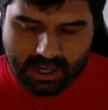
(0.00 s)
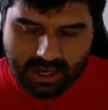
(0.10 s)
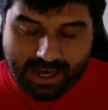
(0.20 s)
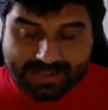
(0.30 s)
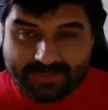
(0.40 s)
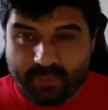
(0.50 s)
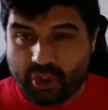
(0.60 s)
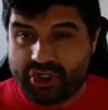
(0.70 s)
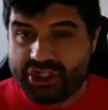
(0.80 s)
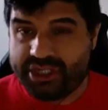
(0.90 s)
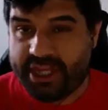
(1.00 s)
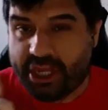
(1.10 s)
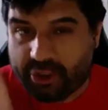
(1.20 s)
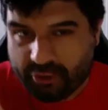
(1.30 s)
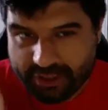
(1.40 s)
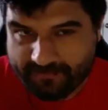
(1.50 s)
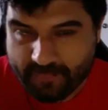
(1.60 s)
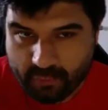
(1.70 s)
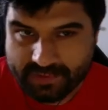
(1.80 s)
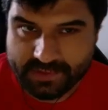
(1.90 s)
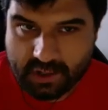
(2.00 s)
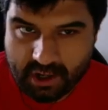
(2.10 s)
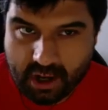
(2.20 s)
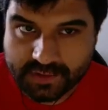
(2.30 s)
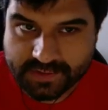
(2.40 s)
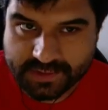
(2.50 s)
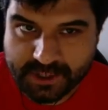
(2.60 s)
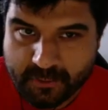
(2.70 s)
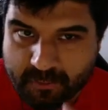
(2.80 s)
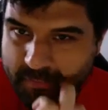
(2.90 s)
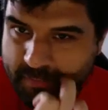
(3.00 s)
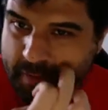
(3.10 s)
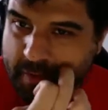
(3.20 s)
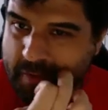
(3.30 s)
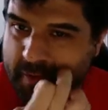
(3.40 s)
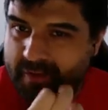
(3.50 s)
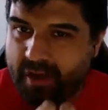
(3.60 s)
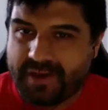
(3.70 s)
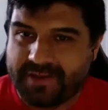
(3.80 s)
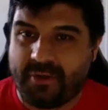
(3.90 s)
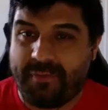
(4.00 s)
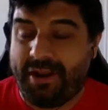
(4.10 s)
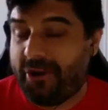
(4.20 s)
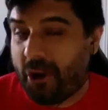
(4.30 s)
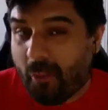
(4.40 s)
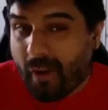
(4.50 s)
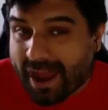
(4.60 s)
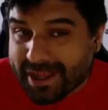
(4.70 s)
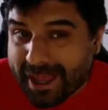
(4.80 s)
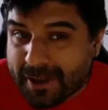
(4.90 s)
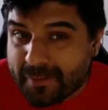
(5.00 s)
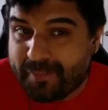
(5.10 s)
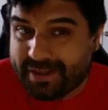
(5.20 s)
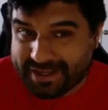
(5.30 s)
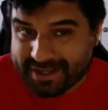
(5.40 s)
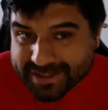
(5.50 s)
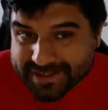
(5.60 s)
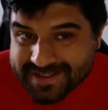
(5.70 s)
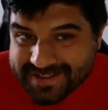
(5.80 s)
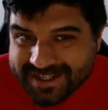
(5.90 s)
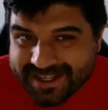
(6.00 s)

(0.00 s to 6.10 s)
it's particularly focused on Osto. Osto may not know why yet, but it is,